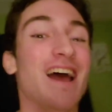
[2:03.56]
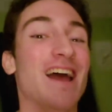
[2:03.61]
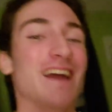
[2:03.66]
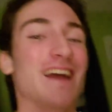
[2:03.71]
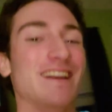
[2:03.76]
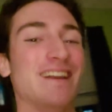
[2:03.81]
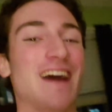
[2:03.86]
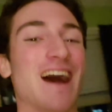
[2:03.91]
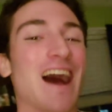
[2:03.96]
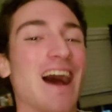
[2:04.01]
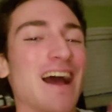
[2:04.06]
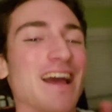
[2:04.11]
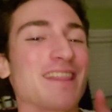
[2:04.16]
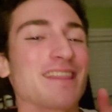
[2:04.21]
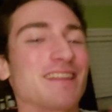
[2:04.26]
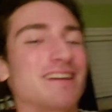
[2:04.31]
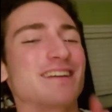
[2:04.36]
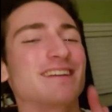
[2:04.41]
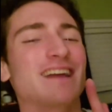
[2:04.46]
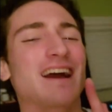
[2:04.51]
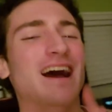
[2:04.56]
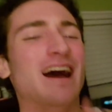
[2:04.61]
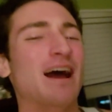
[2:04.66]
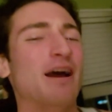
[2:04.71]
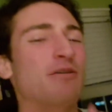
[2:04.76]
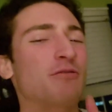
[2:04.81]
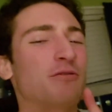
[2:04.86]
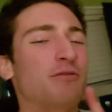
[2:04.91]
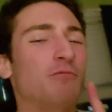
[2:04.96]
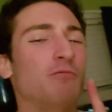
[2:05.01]
And I think I
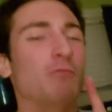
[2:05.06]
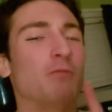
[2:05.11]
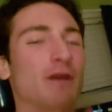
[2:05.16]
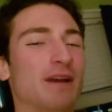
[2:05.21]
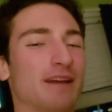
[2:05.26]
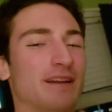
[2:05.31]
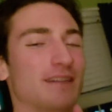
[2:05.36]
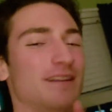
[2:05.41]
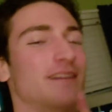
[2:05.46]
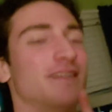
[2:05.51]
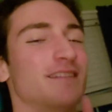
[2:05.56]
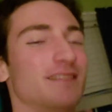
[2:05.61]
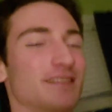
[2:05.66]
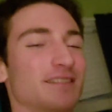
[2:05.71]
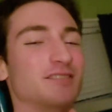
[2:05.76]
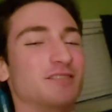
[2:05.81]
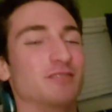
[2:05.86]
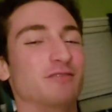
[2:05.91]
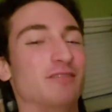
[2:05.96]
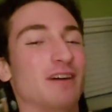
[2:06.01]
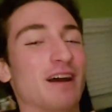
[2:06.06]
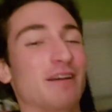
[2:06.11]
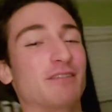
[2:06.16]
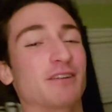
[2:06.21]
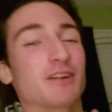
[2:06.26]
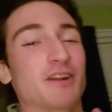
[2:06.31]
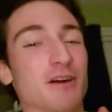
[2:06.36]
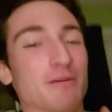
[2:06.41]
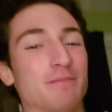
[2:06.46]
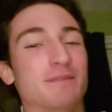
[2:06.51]
would win the Survivor
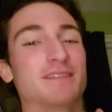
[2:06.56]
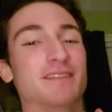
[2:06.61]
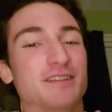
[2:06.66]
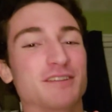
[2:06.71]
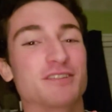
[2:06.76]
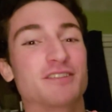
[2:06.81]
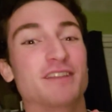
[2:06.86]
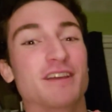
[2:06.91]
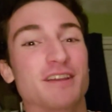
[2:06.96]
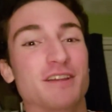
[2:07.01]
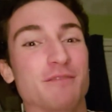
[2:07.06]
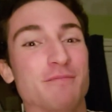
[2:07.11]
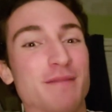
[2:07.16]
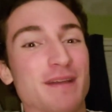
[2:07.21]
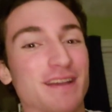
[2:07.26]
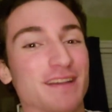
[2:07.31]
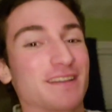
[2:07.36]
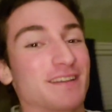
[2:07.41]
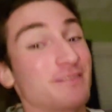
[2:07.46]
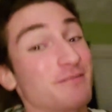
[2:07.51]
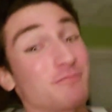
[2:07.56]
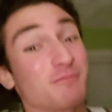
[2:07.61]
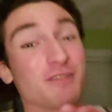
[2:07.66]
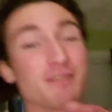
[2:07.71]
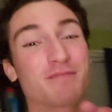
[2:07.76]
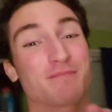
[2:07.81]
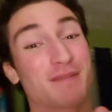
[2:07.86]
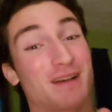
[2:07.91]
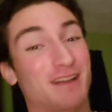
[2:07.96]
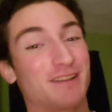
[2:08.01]
competition that you're making
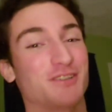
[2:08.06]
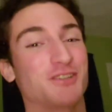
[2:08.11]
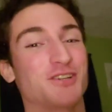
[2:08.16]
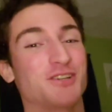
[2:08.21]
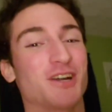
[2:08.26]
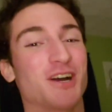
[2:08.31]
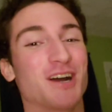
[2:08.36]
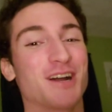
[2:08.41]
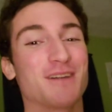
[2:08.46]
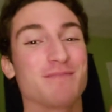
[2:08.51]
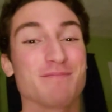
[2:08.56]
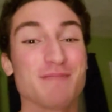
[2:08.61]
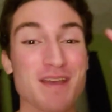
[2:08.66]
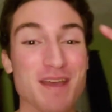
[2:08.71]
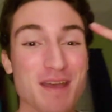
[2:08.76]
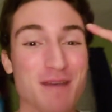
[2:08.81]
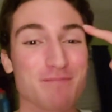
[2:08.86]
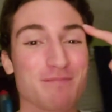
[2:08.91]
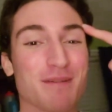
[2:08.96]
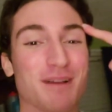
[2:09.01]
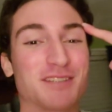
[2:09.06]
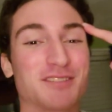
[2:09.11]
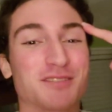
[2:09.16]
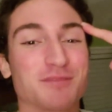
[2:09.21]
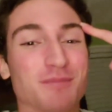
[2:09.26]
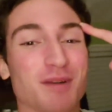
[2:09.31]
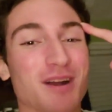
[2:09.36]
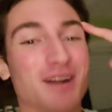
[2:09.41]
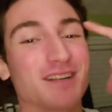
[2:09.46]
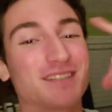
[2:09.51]
with my charm, my
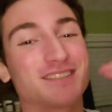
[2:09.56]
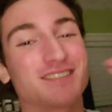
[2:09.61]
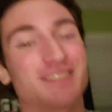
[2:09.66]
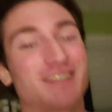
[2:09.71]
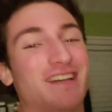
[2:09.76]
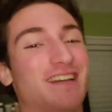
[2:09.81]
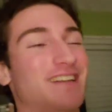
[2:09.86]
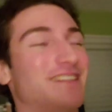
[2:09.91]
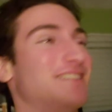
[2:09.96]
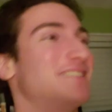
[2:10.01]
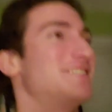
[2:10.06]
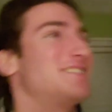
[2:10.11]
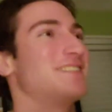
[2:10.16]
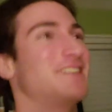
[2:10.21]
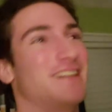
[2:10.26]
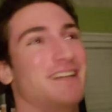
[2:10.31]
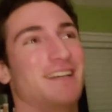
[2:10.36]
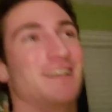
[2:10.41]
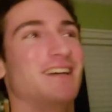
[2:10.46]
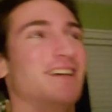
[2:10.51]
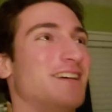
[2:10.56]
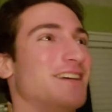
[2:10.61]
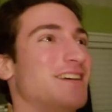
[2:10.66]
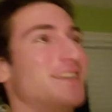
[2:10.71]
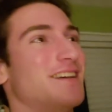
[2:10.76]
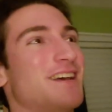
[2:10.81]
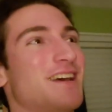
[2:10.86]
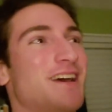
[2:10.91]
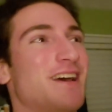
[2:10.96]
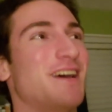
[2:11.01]
smarts, and...
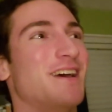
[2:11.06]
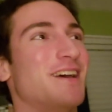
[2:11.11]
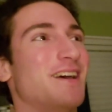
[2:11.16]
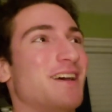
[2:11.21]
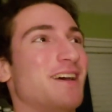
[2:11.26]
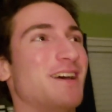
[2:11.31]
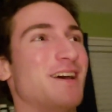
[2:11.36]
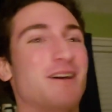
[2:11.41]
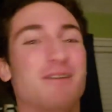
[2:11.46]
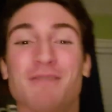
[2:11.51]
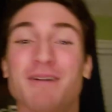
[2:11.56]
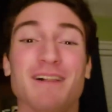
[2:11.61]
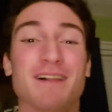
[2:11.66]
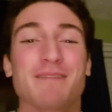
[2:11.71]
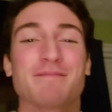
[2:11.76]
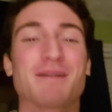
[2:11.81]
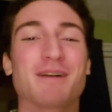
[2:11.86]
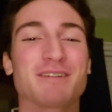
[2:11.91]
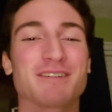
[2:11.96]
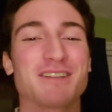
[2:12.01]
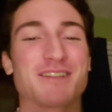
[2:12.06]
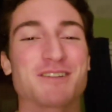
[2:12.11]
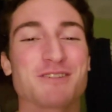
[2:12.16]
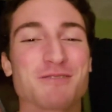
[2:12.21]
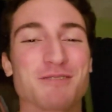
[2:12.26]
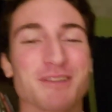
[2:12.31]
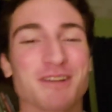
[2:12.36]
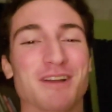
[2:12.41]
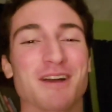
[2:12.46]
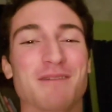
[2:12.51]
well, I'm not really sure
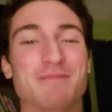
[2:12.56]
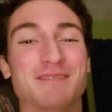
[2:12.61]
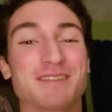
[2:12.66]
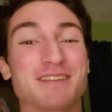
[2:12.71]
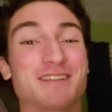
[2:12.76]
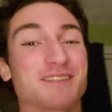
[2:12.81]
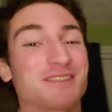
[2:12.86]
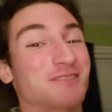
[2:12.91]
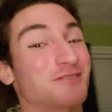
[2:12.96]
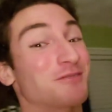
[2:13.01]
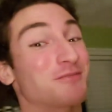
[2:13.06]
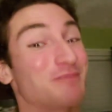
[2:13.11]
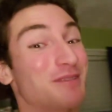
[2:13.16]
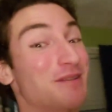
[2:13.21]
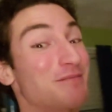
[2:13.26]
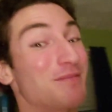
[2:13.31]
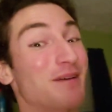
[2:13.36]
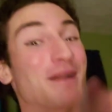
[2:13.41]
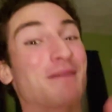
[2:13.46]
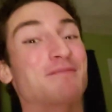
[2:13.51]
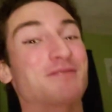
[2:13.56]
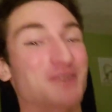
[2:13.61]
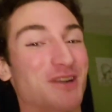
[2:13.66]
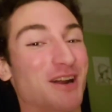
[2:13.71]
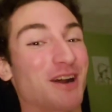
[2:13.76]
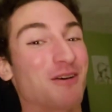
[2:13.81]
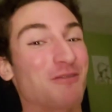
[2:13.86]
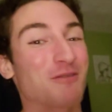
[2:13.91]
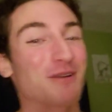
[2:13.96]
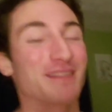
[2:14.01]
what the competitions will be, but I'm sure
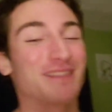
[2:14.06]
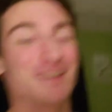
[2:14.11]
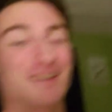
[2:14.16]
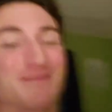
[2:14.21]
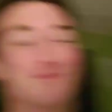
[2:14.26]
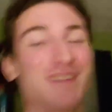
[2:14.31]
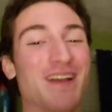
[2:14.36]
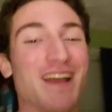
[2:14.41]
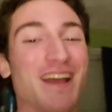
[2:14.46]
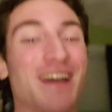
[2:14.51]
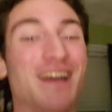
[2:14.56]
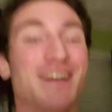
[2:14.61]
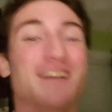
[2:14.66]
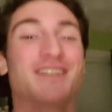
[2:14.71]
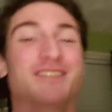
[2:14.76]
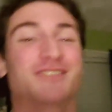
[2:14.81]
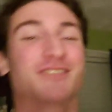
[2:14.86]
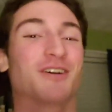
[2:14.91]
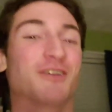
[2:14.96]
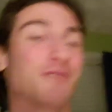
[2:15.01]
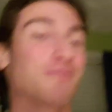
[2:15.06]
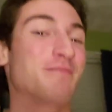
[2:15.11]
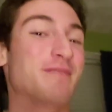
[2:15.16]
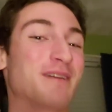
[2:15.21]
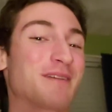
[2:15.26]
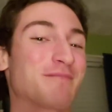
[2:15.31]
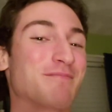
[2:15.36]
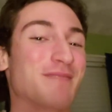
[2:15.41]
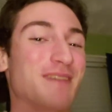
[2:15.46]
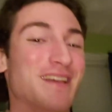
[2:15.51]
I'll win them. So
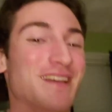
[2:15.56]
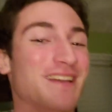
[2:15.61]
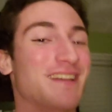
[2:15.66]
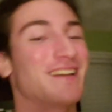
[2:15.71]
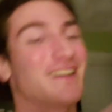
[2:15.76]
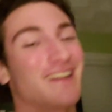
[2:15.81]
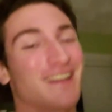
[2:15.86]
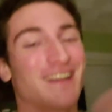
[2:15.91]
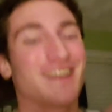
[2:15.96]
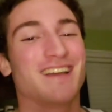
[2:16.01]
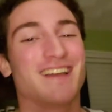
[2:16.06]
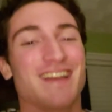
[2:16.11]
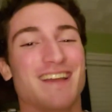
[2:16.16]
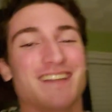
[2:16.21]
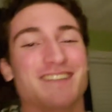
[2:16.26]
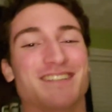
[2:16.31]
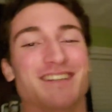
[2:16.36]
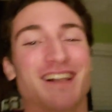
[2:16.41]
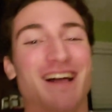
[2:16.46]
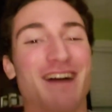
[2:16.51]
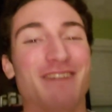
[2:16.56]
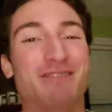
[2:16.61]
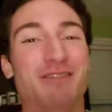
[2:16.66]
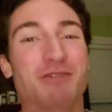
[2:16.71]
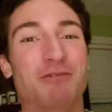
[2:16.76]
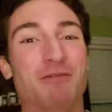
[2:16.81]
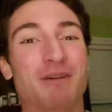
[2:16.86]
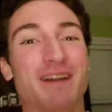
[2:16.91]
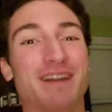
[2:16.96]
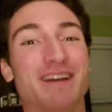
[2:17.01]
pick me, and you'll have
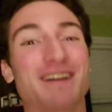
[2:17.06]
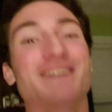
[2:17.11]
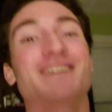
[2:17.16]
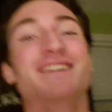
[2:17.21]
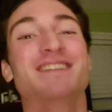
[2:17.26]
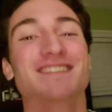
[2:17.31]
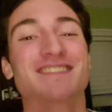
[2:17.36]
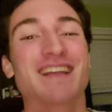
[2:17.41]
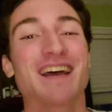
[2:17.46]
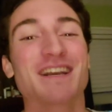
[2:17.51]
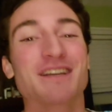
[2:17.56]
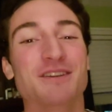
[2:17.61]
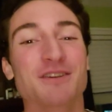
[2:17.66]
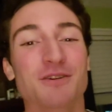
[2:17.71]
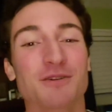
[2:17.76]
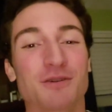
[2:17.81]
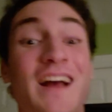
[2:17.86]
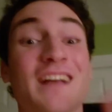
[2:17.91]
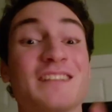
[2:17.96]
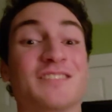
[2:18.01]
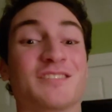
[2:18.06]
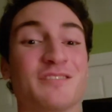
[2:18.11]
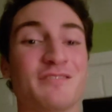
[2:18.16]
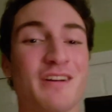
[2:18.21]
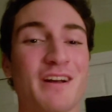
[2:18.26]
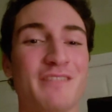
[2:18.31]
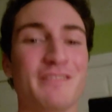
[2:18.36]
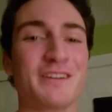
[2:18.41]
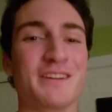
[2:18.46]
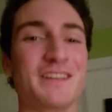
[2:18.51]
your winner. Thank you. Hi,
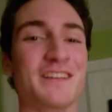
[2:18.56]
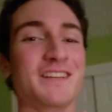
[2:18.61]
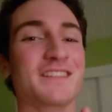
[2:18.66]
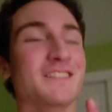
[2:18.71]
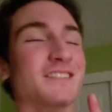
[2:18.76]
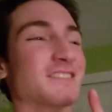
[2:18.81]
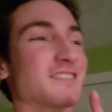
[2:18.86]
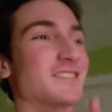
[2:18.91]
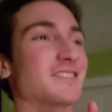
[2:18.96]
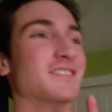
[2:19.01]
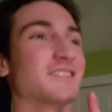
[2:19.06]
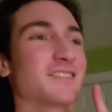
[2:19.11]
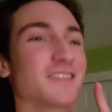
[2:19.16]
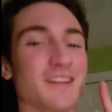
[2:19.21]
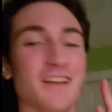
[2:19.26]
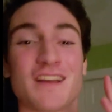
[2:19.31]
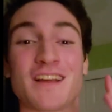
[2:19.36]
Survivor Geek. This is